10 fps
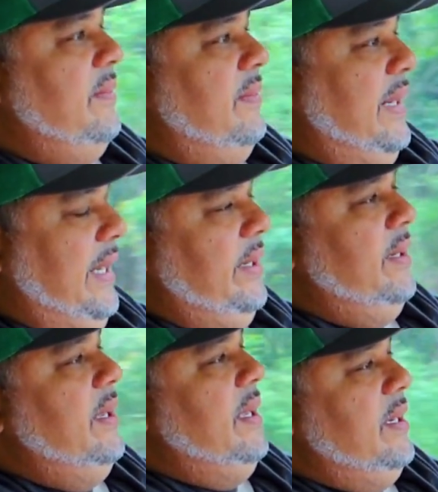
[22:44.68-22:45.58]

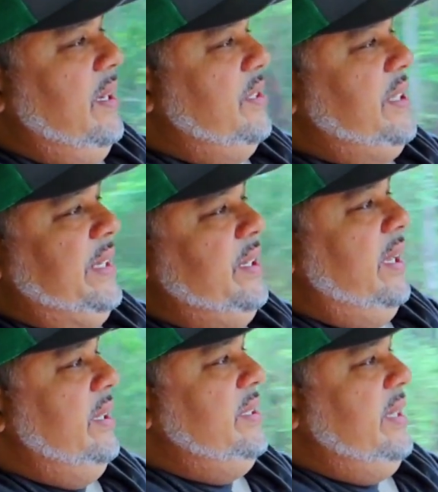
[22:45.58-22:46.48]
Right. No,
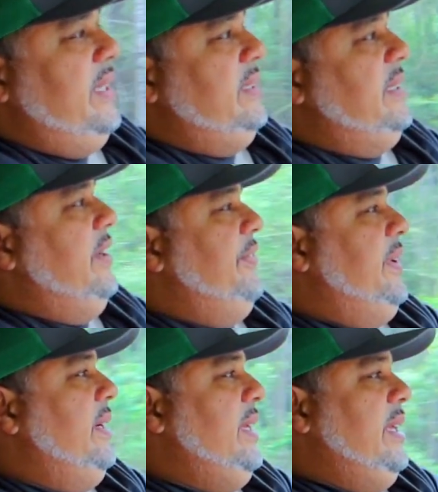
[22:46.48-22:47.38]
technology has
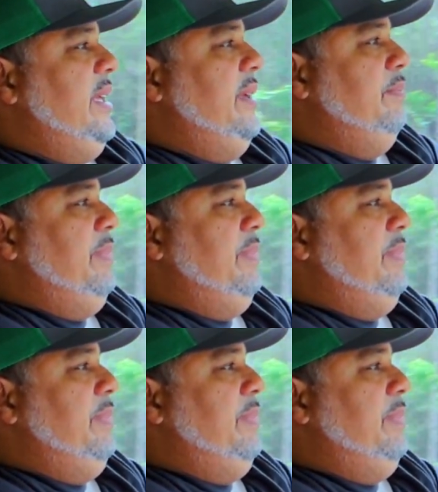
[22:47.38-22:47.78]
definitely